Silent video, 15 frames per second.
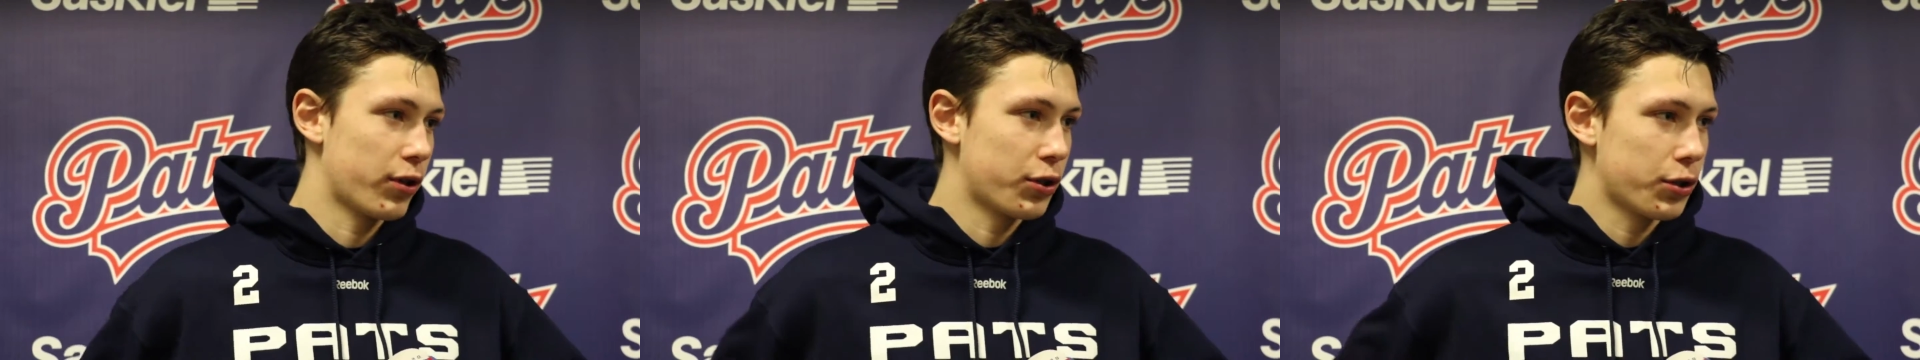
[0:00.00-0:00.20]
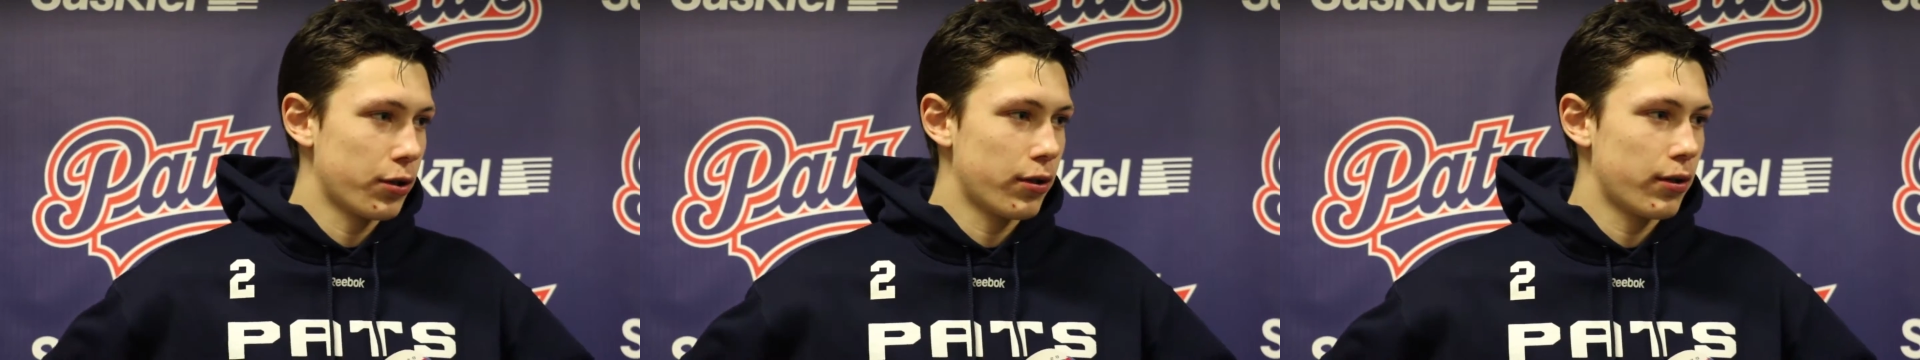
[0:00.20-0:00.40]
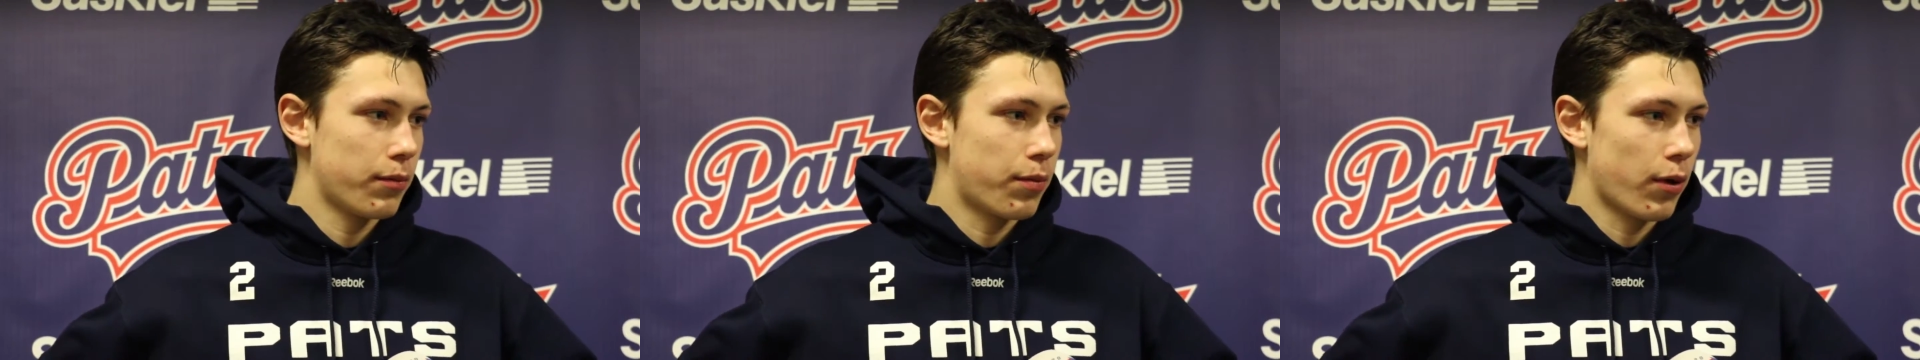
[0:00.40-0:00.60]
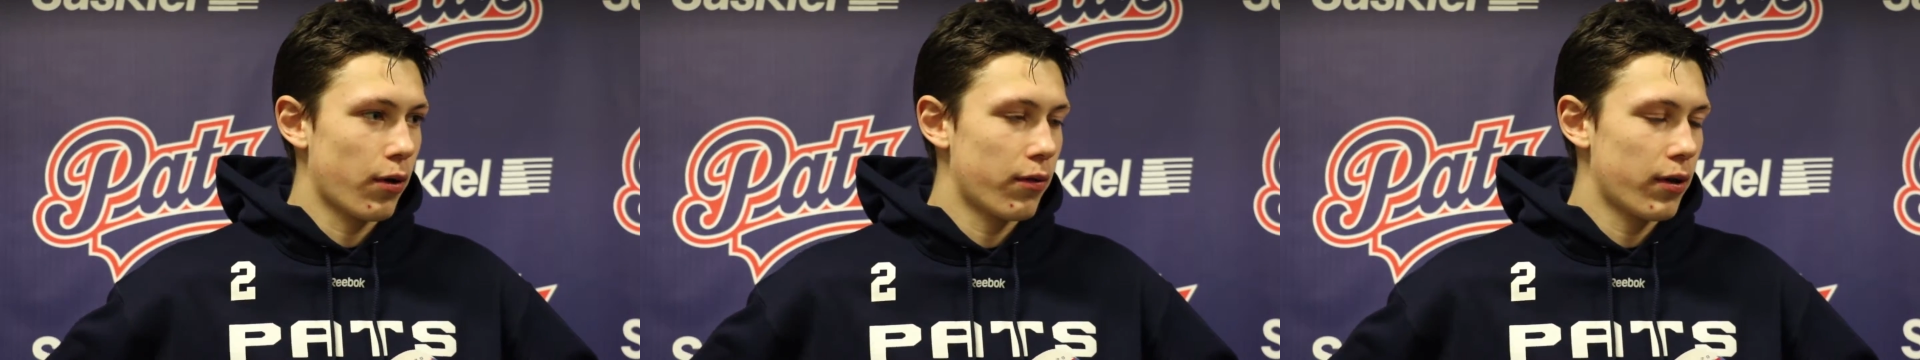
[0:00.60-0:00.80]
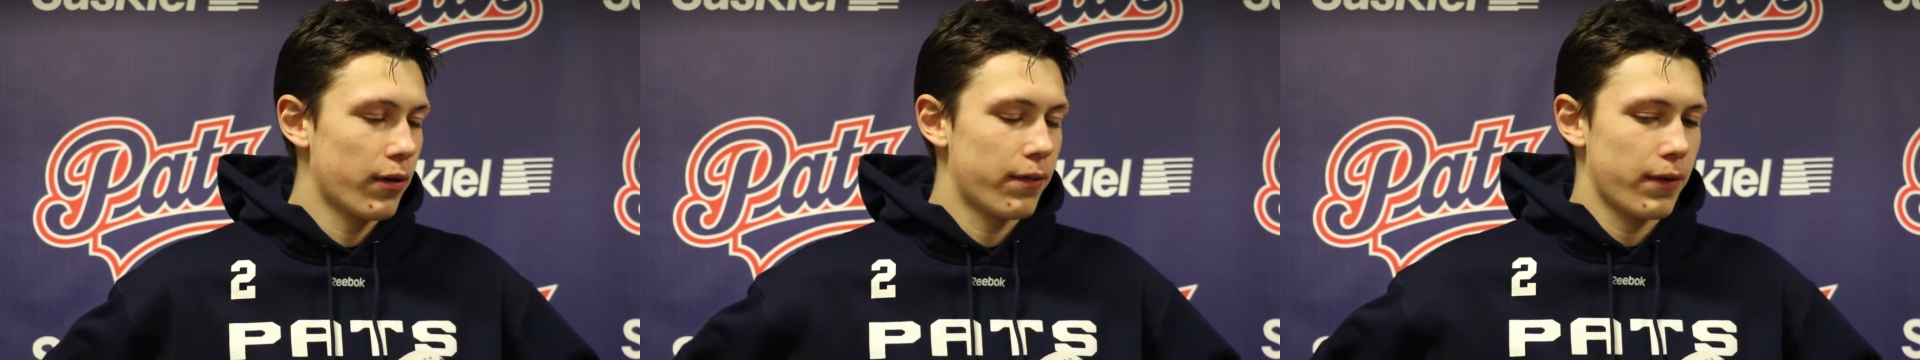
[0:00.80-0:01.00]
sure,
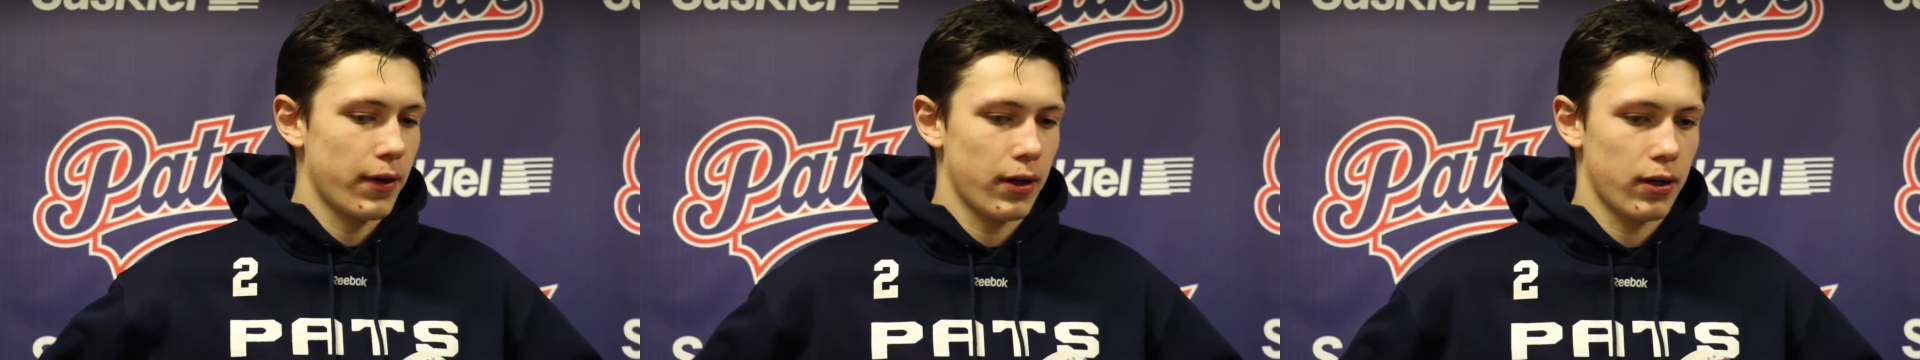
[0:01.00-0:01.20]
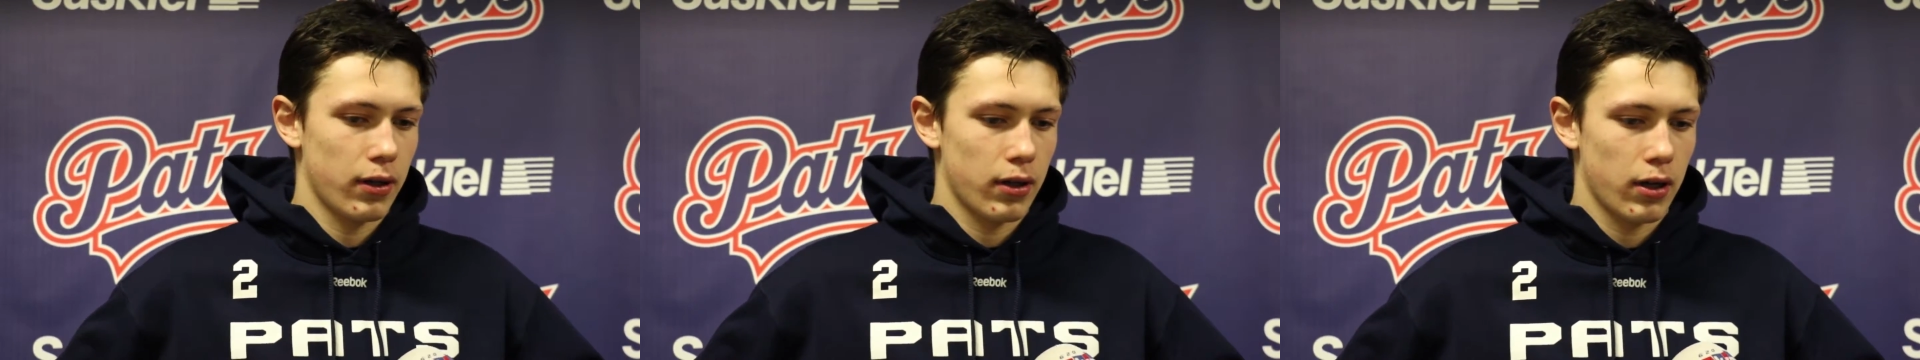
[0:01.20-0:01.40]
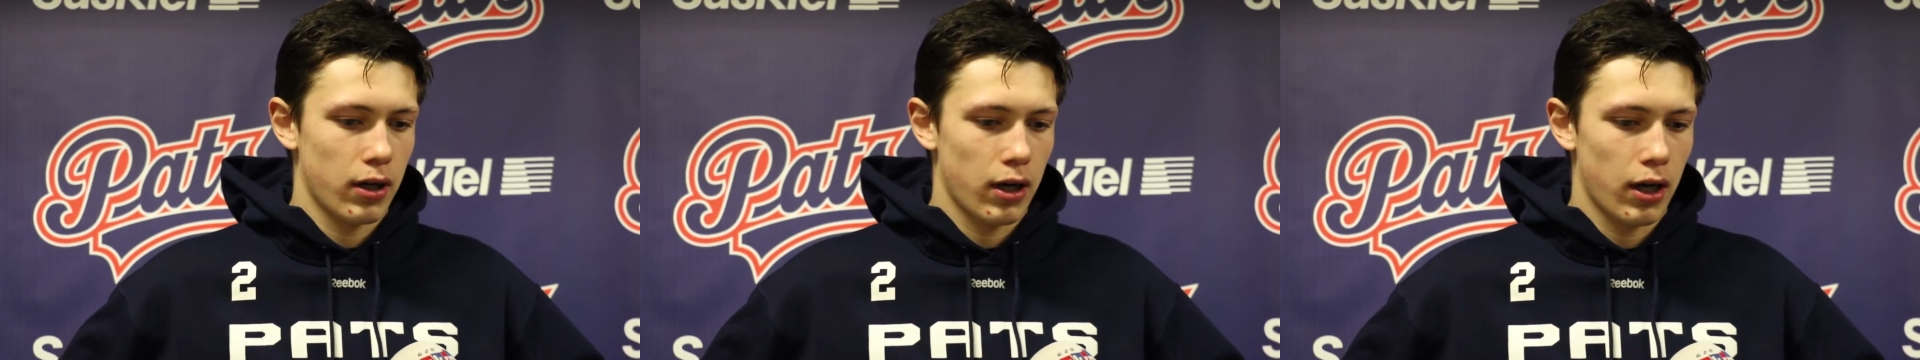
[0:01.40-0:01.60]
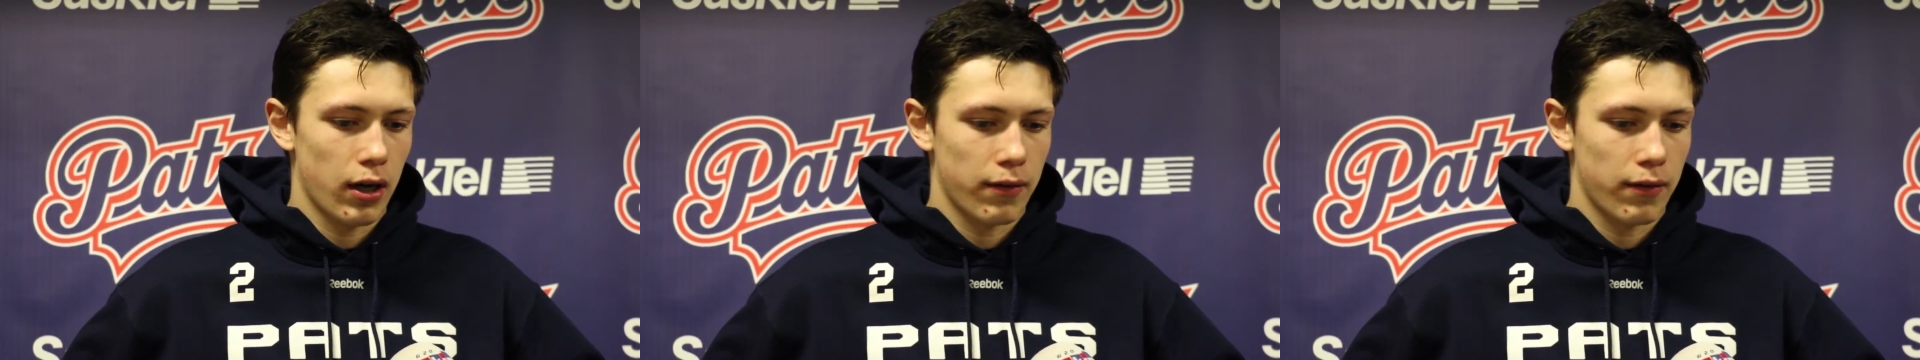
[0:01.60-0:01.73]
Provorov and uh,